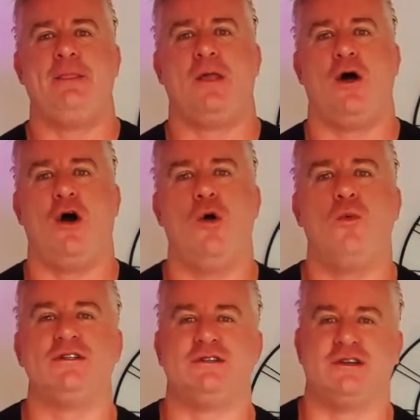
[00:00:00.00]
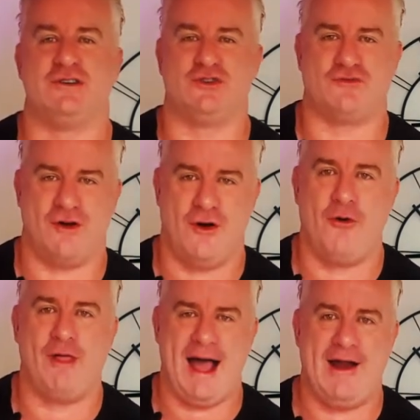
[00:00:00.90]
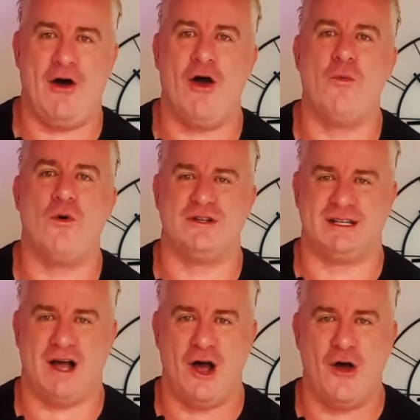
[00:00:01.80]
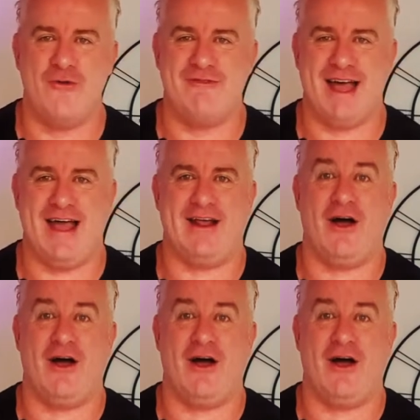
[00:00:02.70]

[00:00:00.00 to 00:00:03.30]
I want to control that. I want to own that.